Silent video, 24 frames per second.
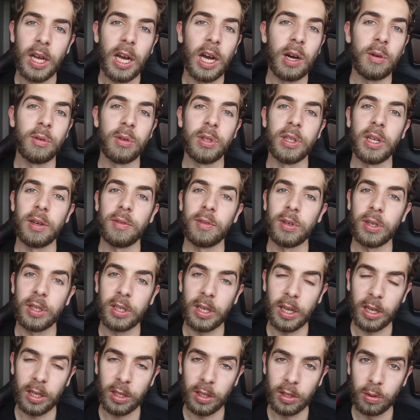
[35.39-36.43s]
I will never
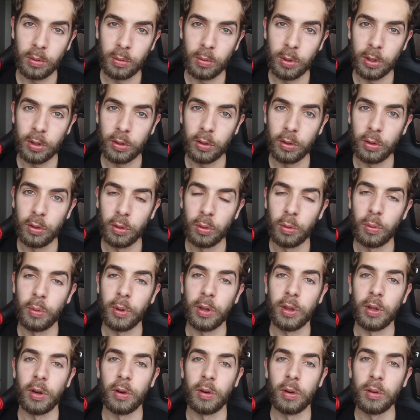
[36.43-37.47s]
tell you what to do
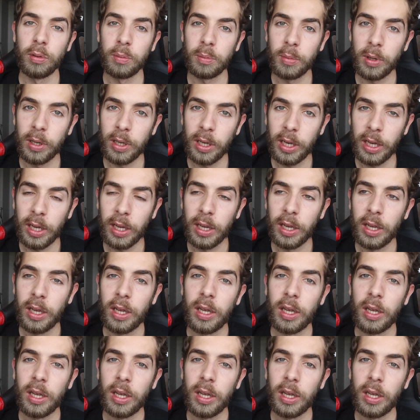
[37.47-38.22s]
with your own money.